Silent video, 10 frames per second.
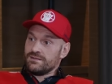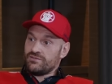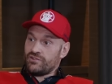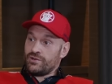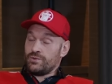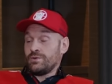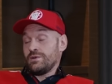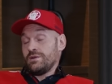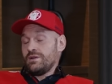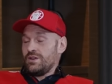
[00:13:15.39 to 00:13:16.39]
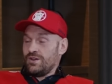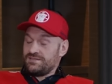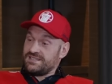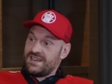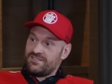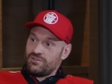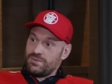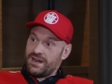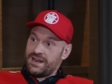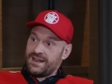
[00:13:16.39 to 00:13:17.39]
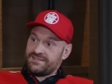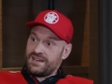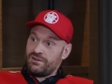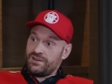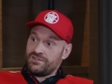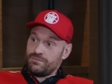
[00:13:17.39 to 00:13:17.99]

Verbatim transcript: So you have to take somebody like that serious.